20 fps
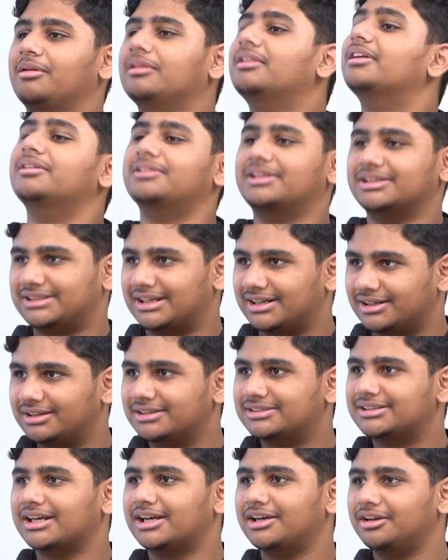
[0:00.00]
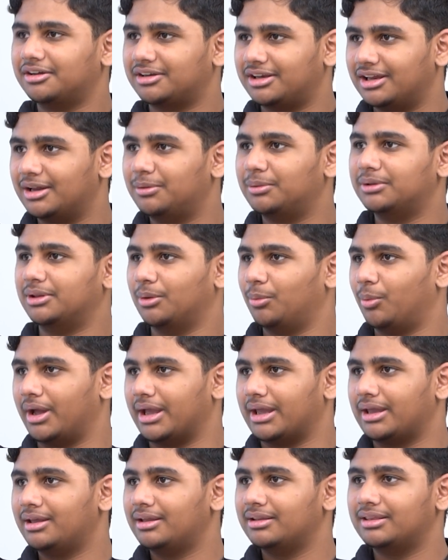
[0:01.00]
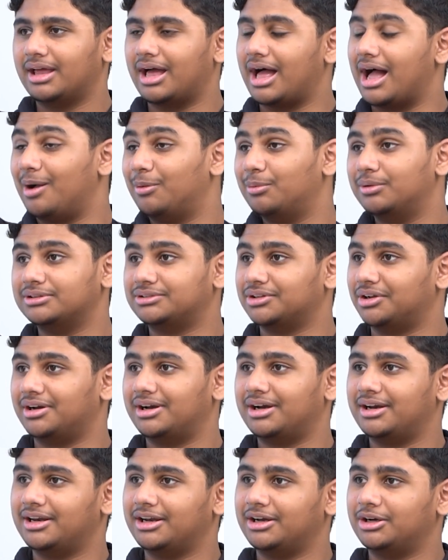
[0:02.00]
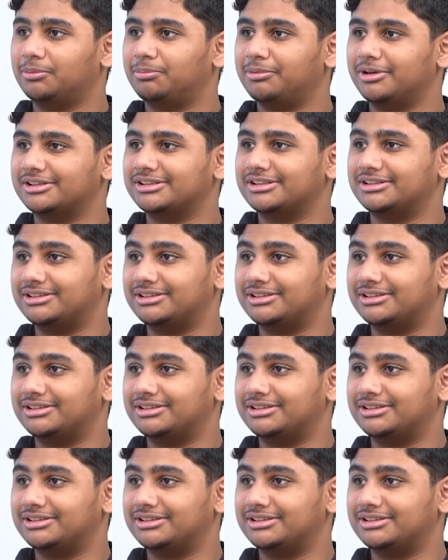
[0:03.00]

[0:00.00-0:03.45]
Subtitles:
The second you're clear with the why, the how is already into place.